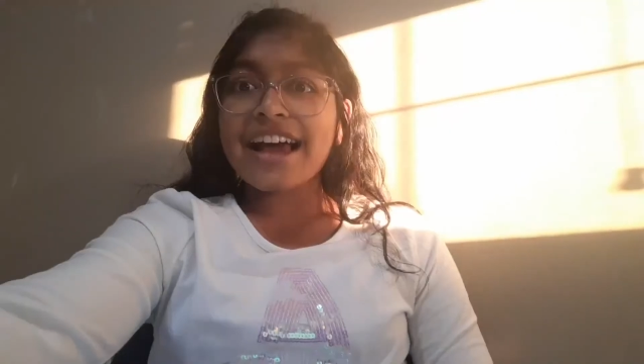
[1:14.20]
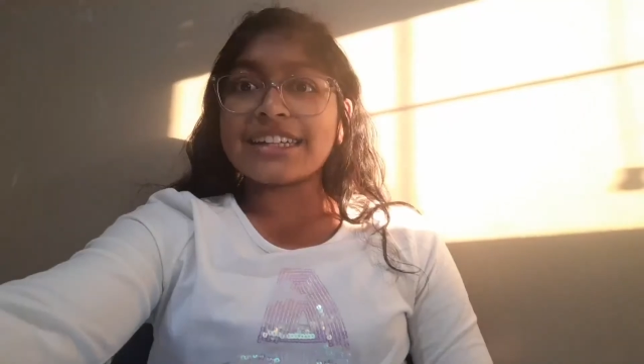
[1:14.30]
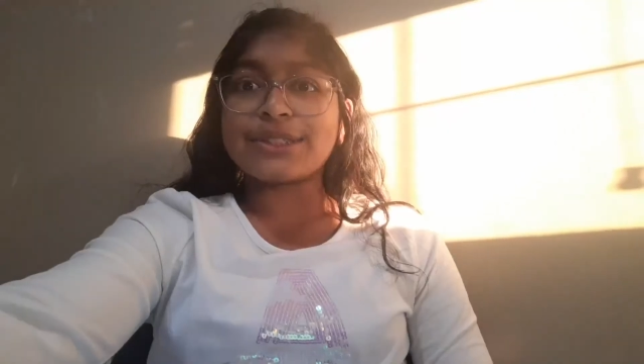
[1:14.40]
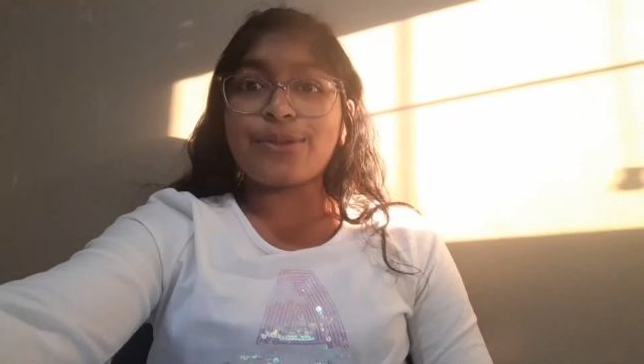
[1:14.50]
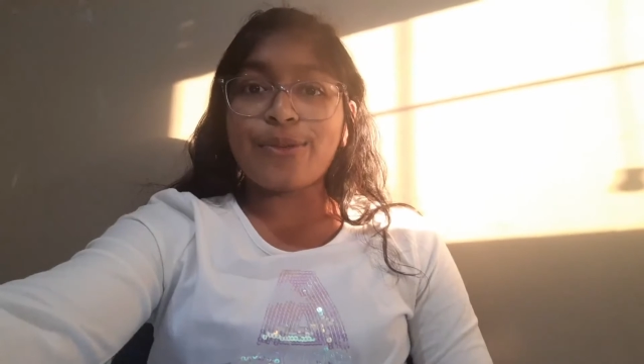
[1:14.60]

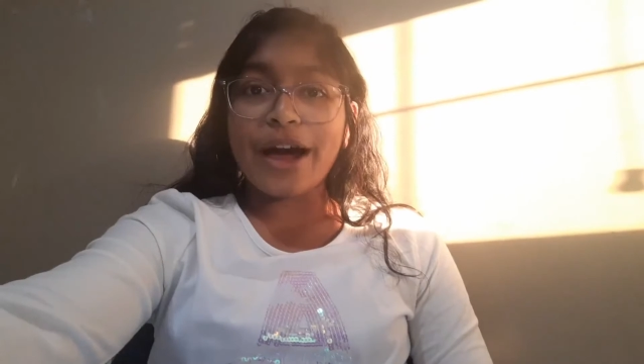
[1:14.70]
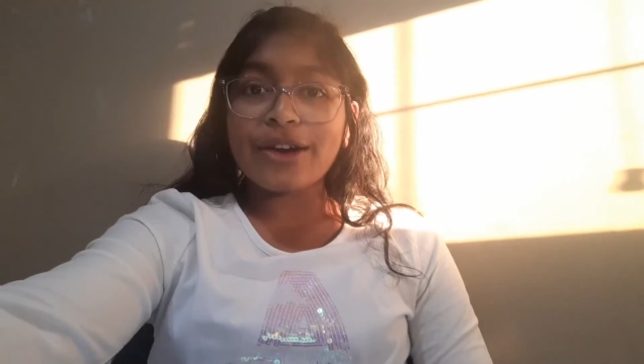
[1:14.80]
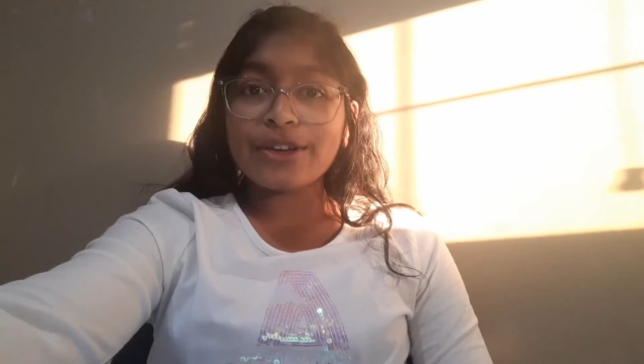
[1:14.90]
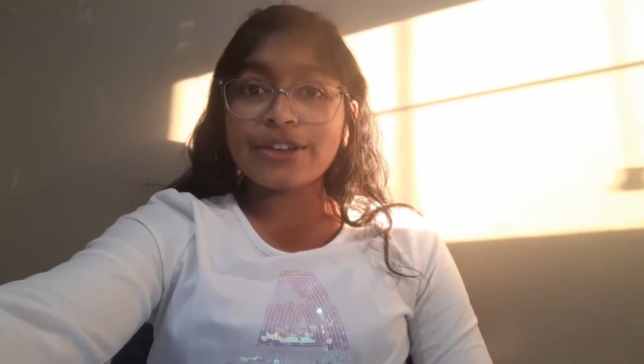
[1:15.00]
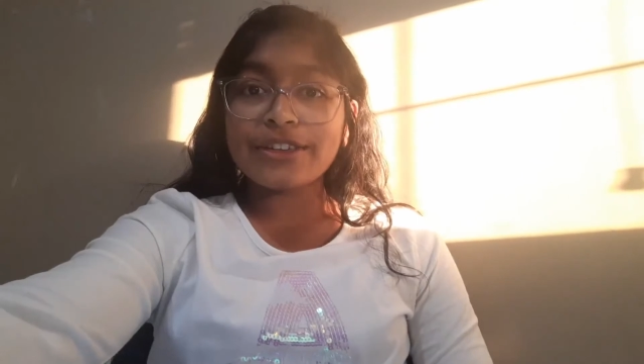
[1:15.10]
Guys,
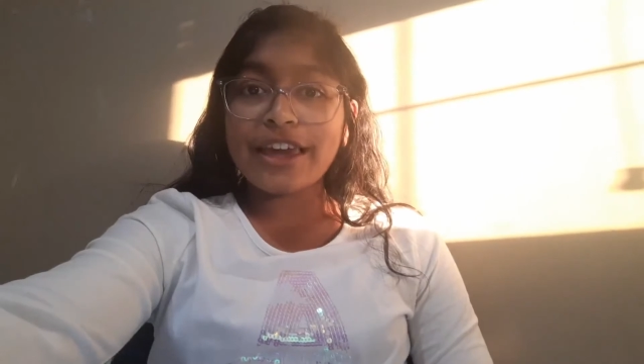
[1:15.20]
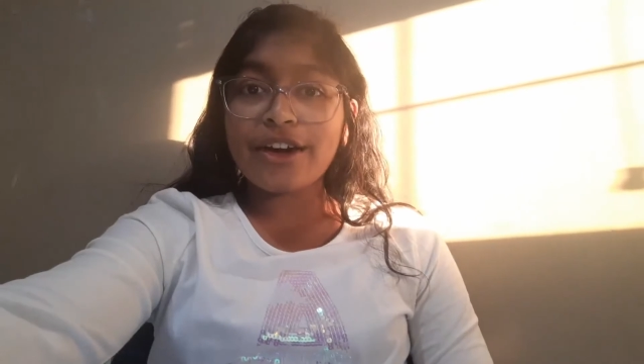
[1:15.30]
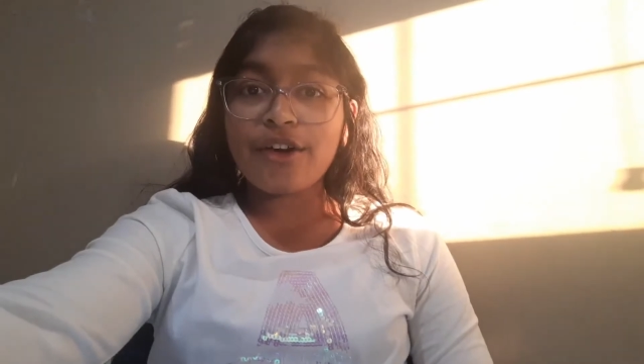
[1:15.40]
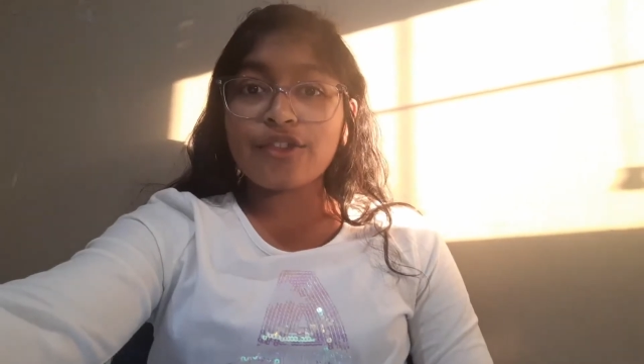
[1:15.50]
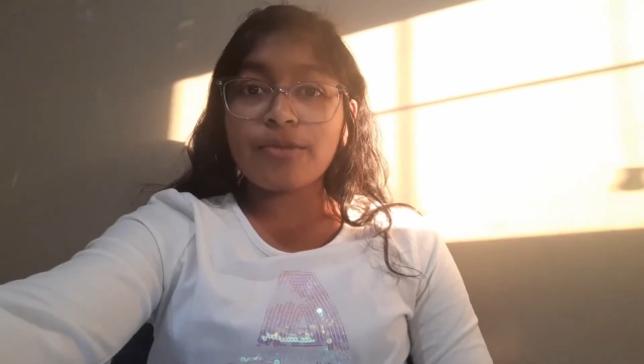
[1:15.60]
why don't you
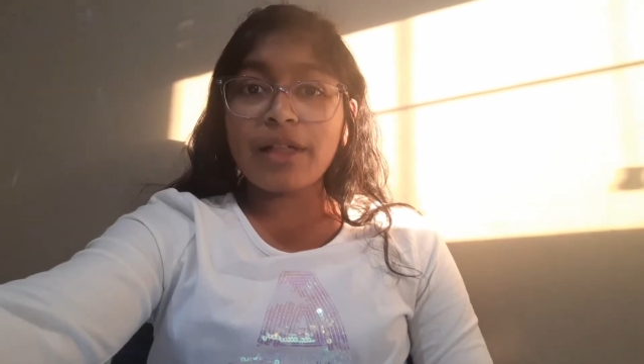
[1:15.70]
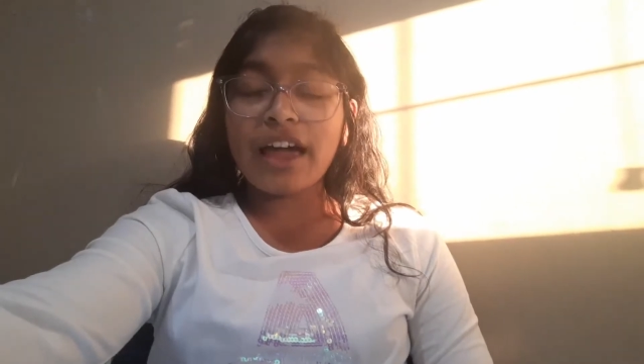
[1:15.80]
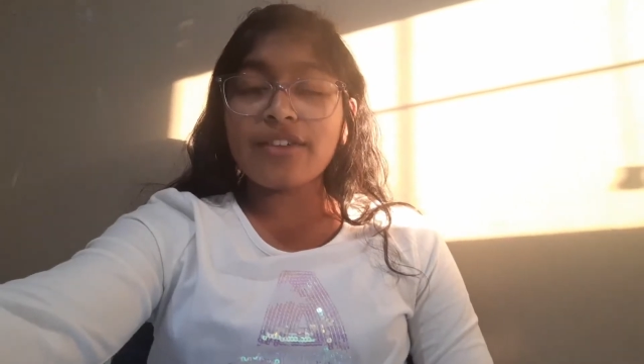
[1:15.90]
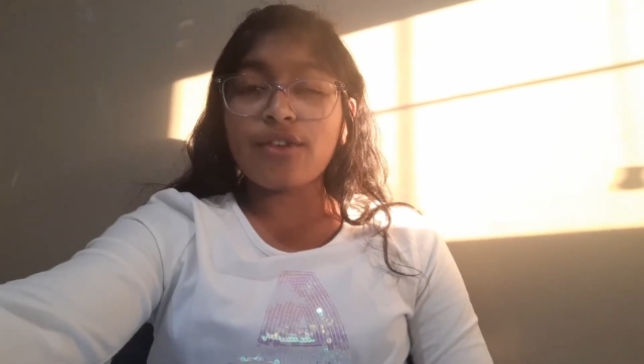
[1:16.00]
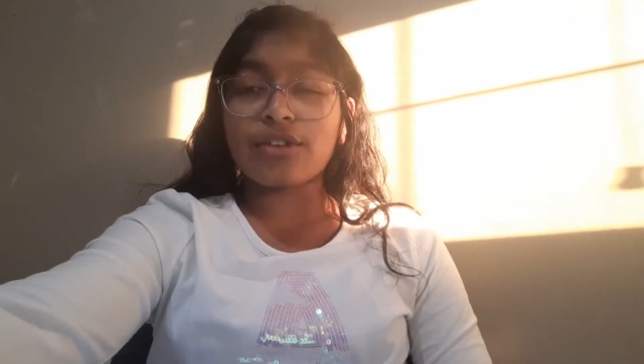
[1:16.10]
take off your
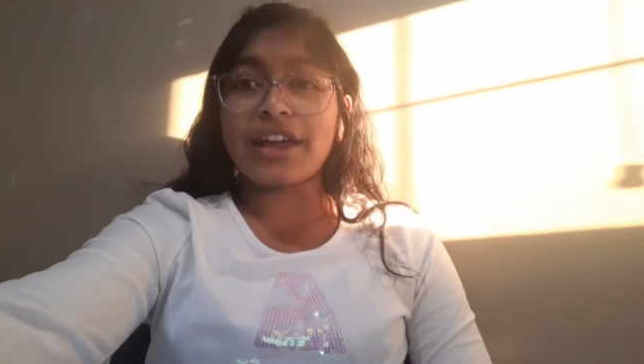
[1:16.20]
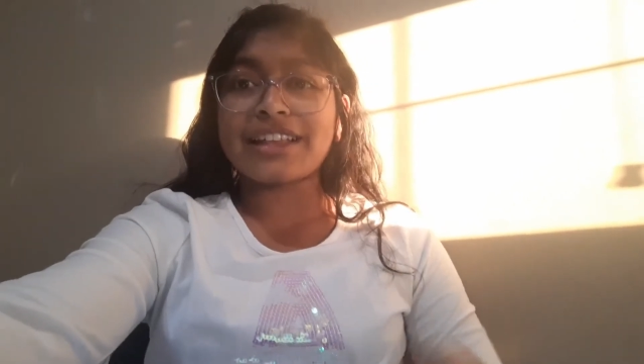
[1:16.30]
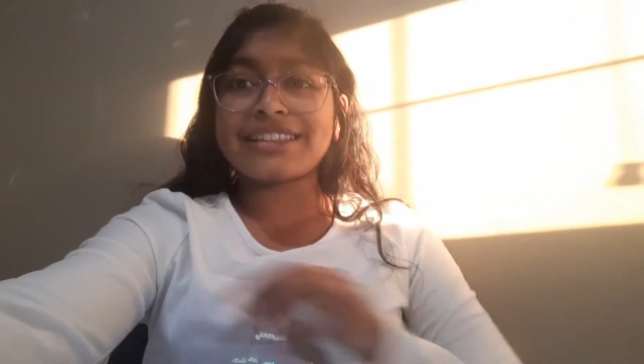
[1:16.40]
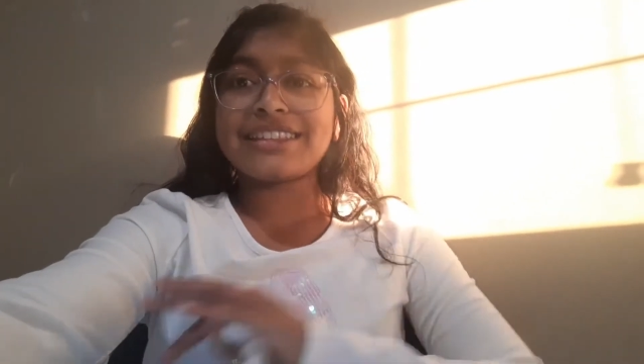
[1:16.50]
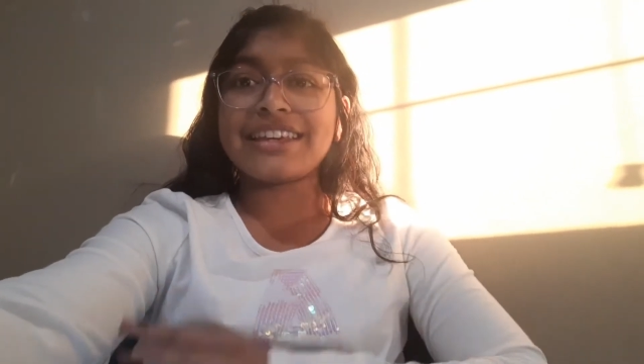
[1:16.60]
blindfold
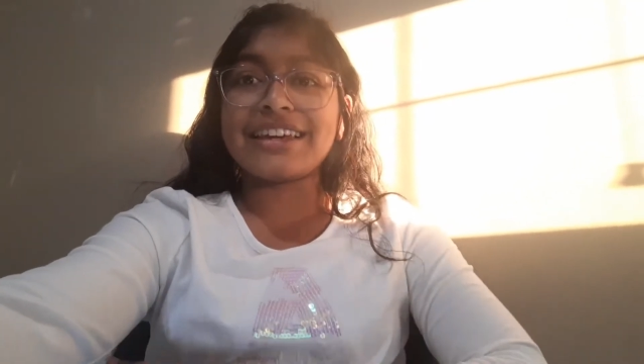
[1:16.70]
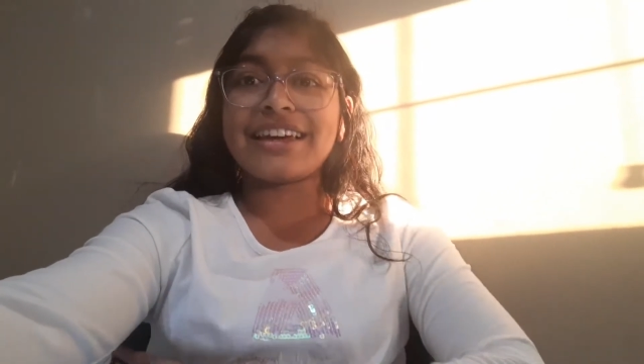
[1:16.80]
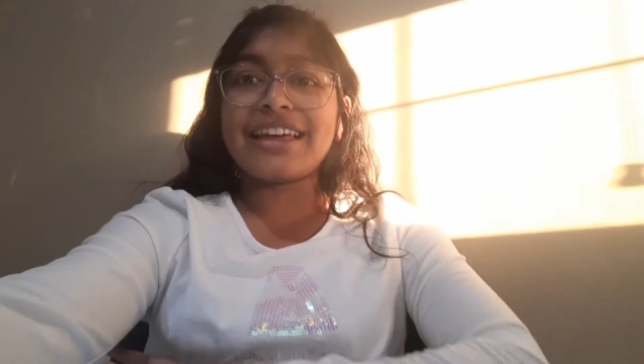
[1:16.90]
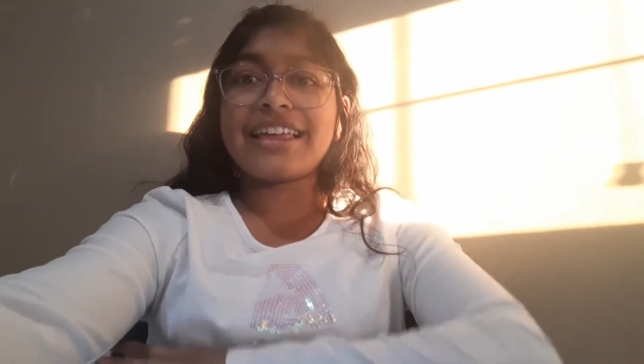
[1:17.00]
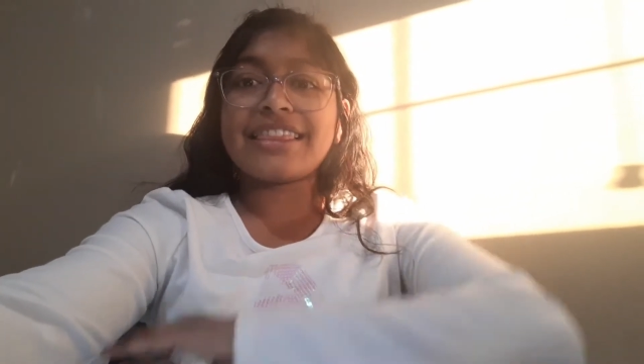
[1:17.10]
and see
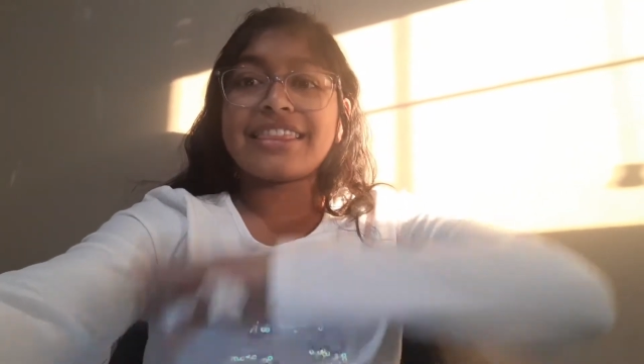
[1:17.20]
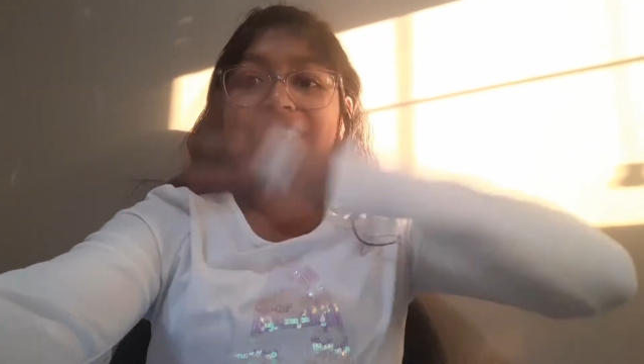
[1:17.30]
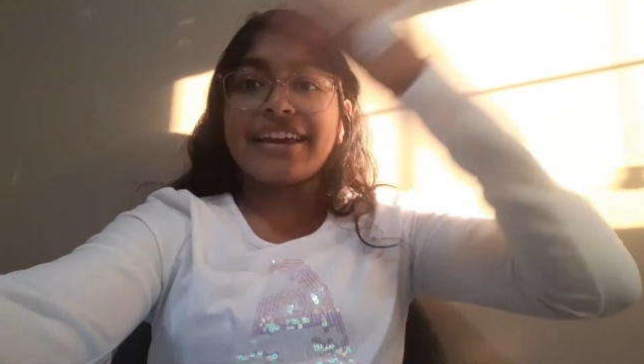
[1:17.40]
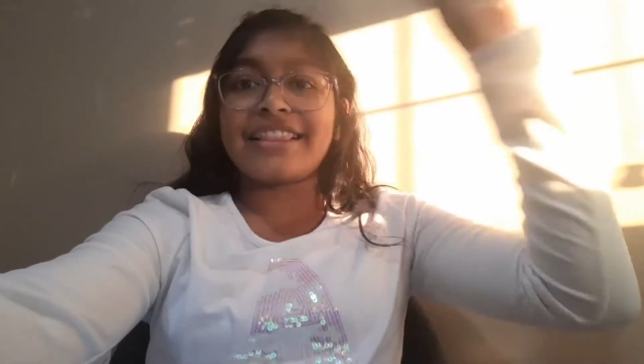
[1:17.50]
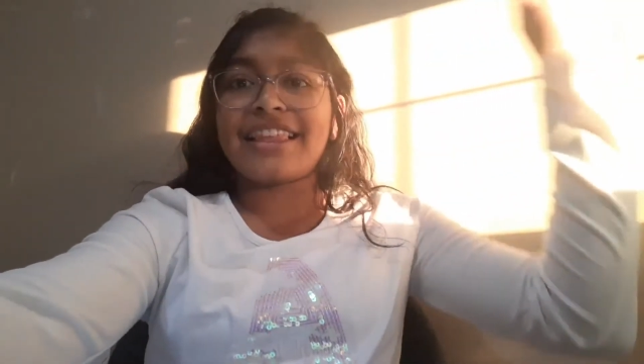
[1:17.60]

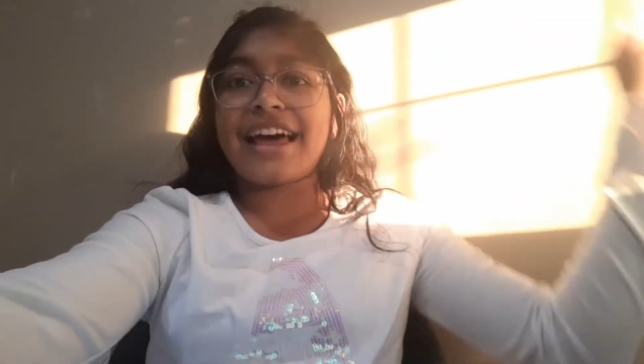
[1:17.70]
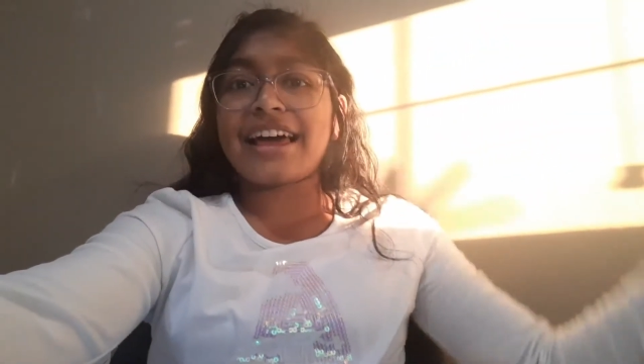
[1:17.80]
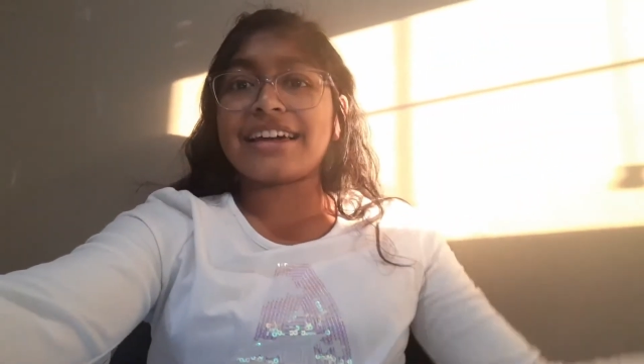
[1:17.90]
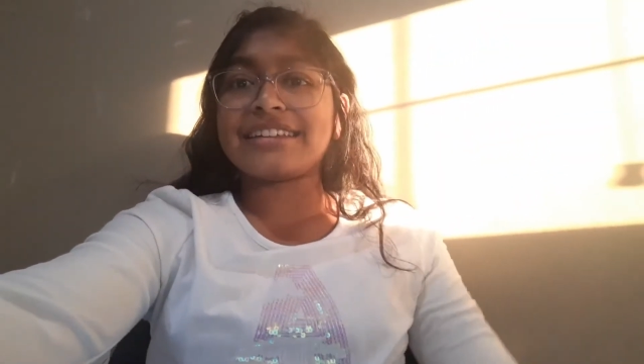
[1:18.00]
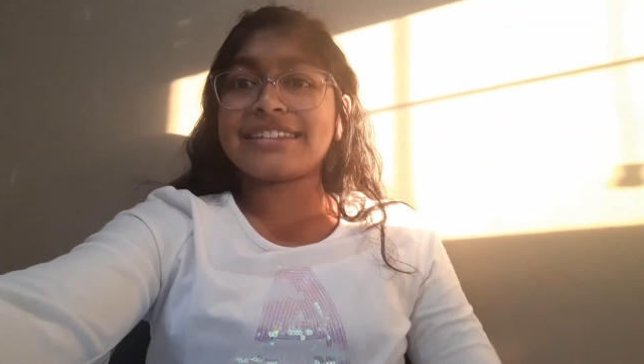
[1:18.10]
the
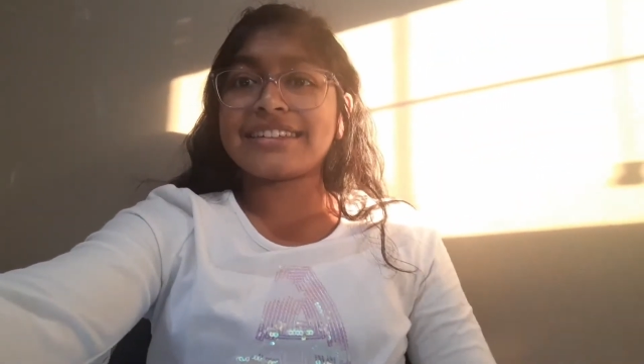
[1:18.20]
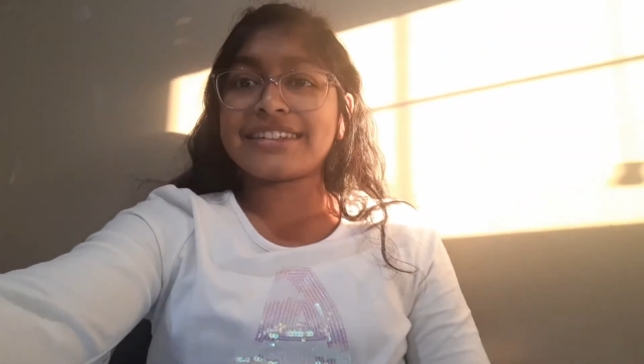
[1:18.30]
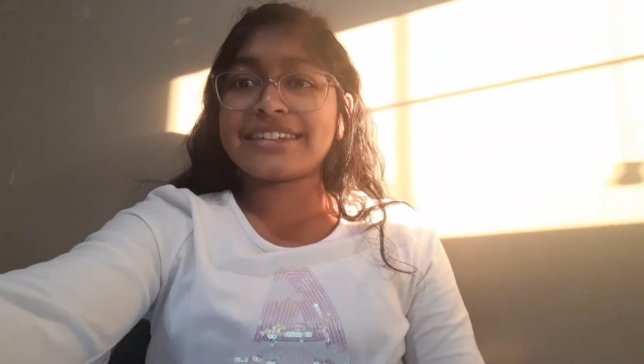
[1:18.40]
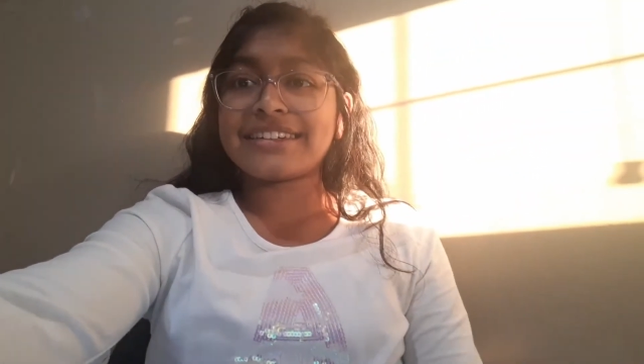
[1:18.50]
light?